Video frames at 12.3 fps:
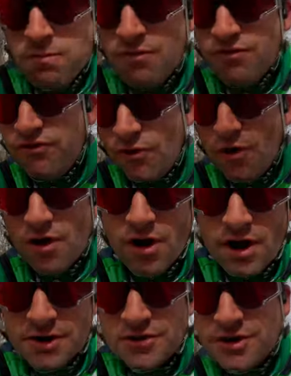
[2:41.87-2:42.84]

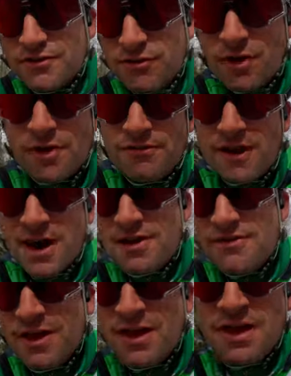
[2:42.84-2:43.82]
400 to
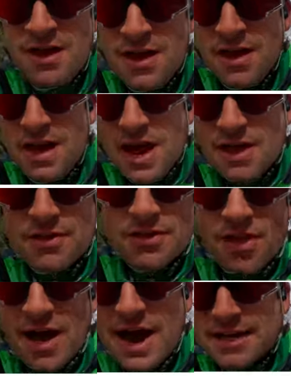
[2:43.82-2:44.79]
405. And then
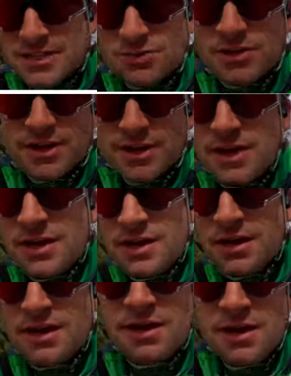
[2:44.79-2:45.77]
the last one,
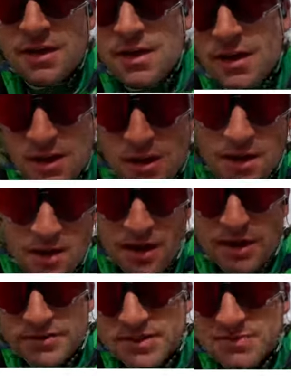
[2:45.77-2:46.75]

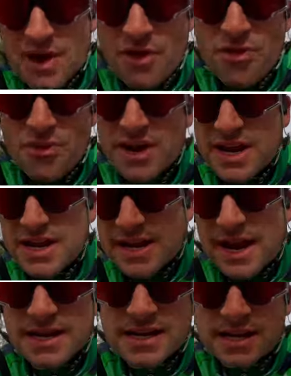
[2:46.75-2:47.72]
I was about
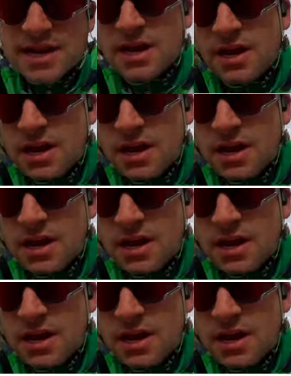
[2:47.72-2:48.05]
390.